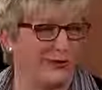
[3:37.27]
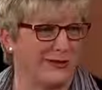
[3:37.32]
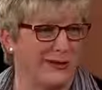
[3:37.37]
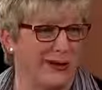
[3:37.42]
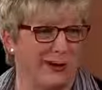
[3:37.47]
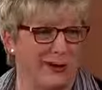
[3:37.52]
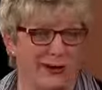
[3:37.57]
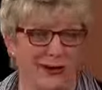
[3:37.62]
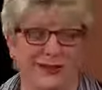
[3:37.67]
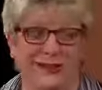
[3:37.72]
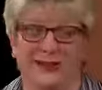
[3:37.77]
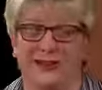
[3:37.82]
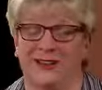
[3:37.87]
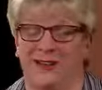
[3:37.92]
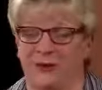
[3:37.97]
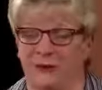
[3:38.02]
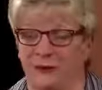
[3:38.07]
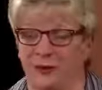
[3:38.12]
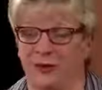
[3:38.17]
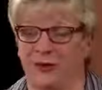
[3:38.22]
So
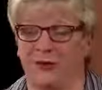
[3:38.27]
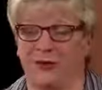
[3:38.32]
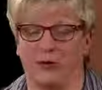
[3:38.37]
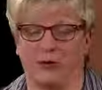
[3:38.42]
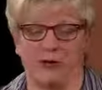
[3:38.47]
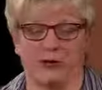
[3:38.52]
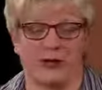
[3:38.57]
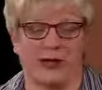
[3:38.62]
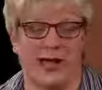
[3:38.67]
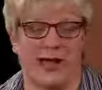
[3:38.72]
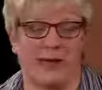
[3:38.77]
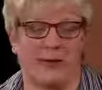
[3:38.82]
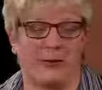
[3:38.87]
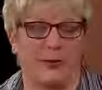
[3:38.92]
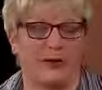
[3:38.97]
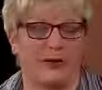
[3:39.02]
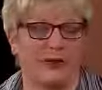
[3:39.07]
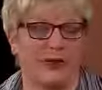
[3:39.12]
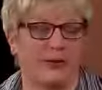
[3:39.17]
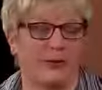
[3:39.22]
we're looking forward to that.
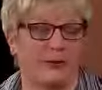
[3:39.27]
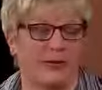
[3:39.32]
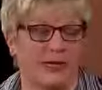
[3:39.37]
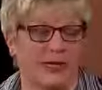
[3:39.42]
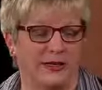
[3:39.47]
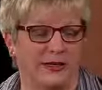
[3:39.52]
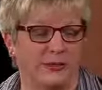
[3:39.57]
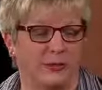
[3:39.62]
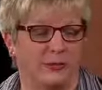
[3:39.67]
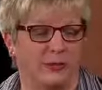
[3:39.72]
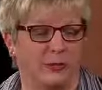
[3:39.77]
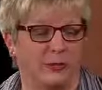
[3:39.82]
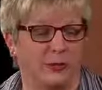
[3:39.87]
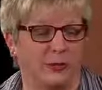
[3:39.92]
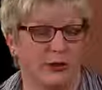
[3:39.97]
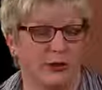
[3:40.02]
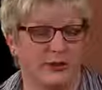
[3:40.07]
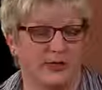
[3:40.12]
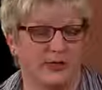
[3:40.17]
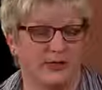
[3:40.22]
But mm-hmm. then we get to
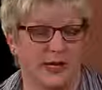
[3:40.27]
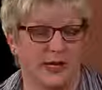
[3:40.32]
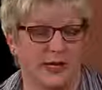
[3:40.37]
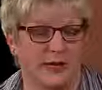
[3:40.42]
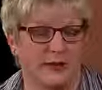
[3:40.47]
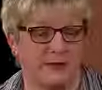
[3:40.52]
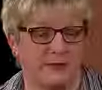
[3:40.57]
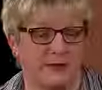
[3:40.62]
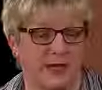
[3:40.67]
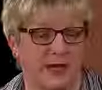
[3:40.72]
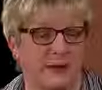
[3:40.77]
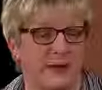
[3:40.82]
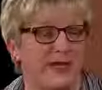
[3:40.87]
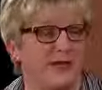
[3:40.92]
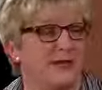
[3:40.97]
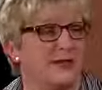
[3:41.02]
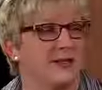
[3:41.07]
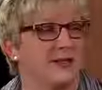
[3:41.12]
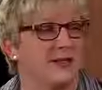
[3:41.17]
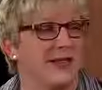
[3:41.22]
reprise uh, Les
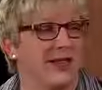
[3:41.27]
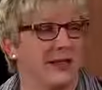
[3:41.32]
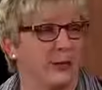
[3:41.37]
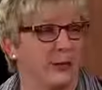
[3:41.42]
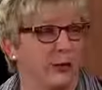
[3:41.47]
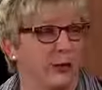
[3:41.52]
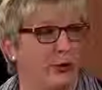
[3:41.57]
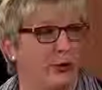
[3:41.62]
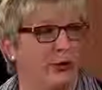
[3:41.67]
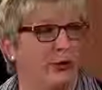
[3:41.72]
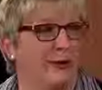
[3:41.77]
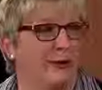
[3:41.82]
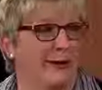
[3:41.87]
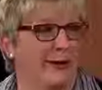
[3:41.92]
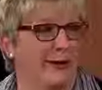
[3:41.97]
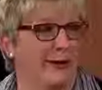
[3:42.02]
Mis in April, okay.